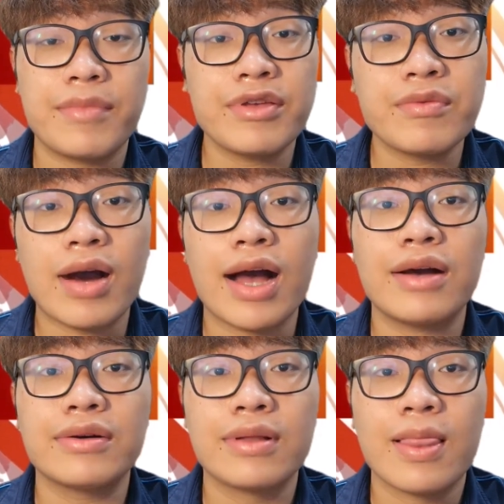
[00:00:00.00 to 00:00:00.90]

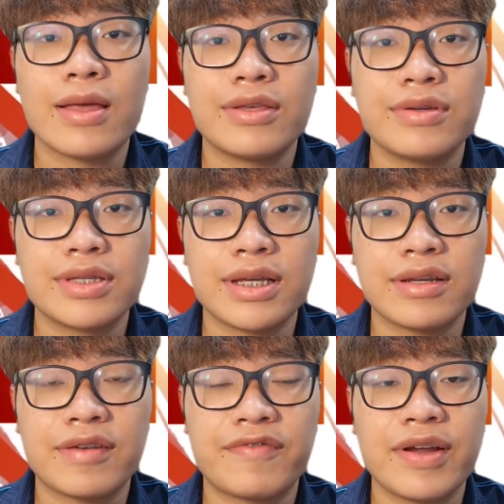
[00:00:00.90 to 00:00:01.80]
Meanwhile,
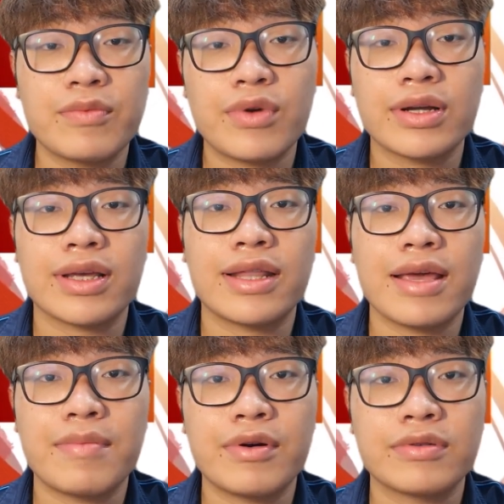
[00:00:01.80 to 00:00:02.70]
using the framework
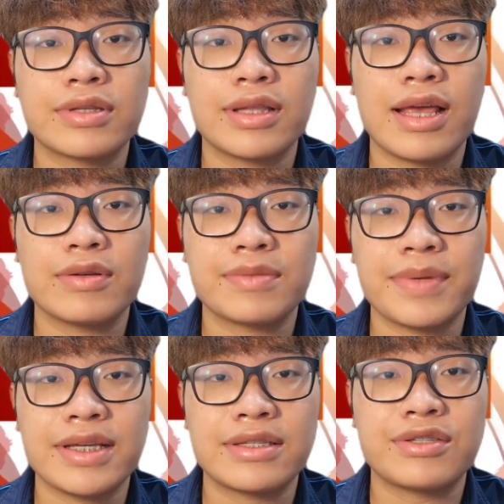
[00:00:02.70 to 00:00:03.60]
enables
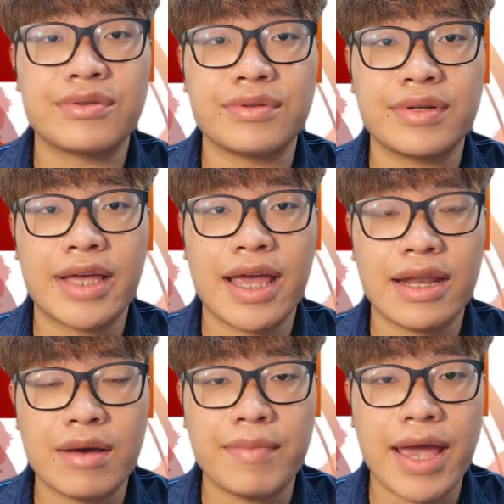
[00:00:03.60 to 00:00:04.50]
LSPs to
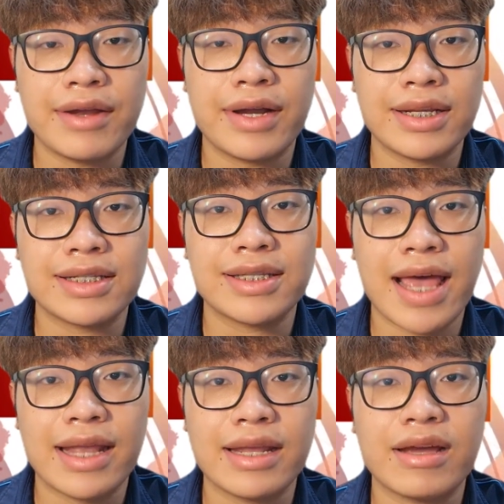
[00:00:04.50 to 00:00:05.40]
gain a better
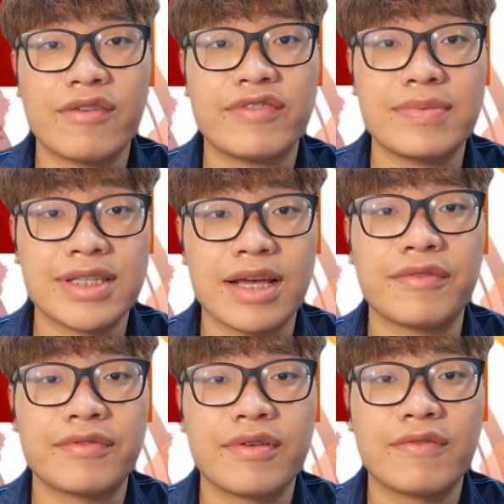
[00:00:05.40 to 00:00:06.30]
understanding of
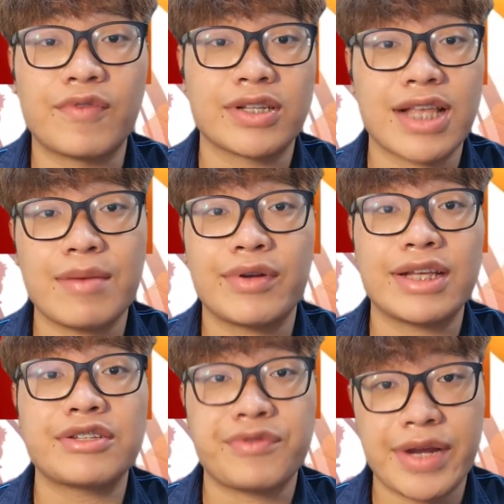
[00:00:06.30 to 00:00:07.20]
themselves, for example,
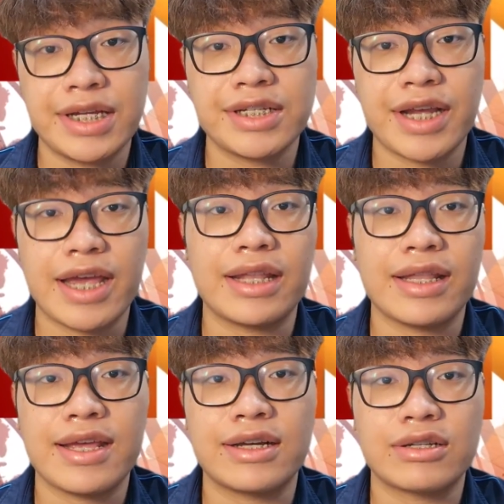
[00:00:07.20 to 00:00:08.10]
their strengths and
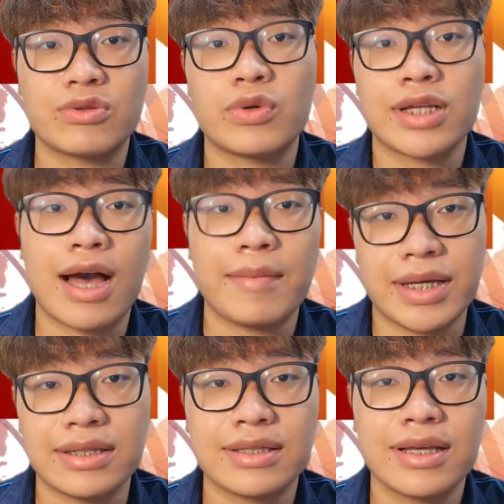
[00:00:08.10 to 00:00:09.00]
their
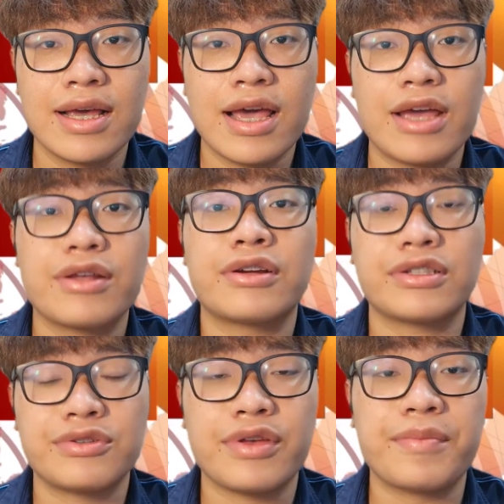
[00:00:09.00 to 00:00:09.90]
shortcomings, in order
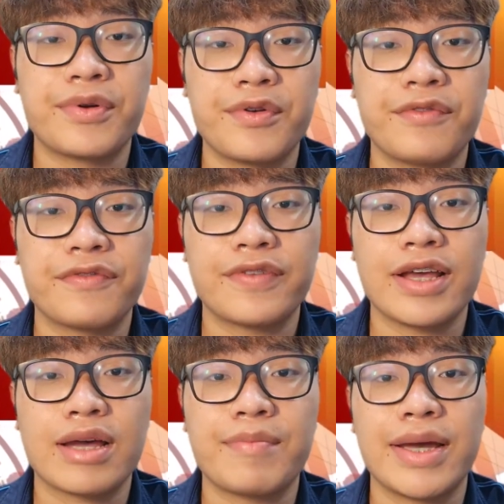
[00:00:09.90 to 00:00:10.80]
to improve
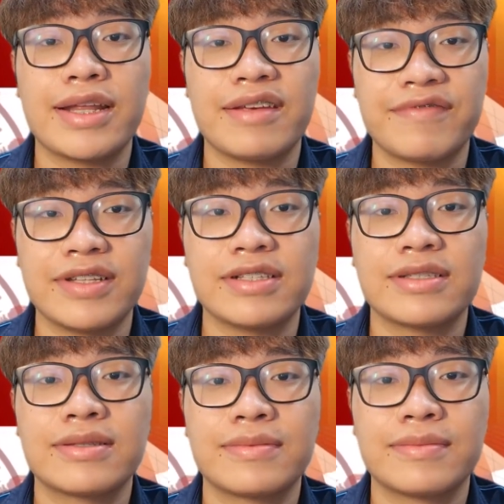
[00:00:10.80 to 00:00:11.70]
their
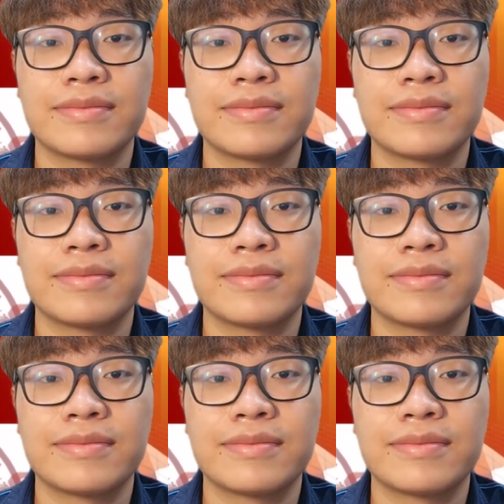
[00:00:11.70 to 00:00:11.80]
competitiveness.